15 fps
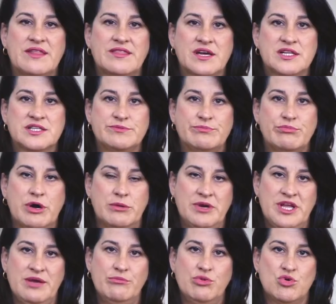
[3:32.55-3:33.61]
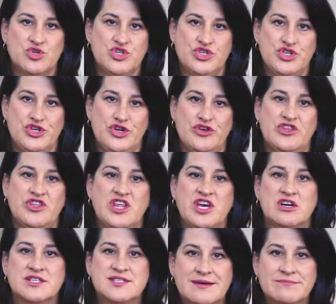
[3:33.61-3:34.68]
think it's probably important to know that there
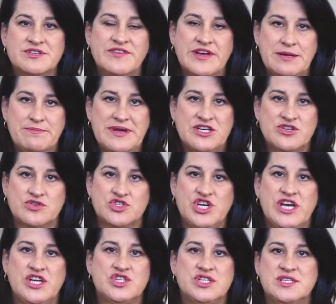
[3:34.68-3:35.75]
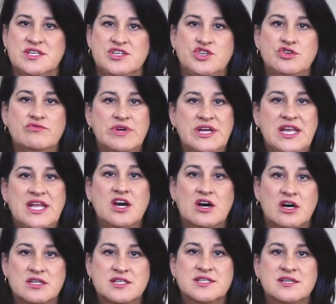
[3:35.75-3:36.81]
are some developmental changes that you really
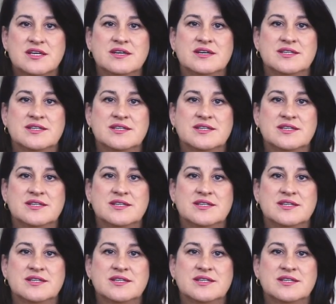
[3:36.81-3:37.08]
aren't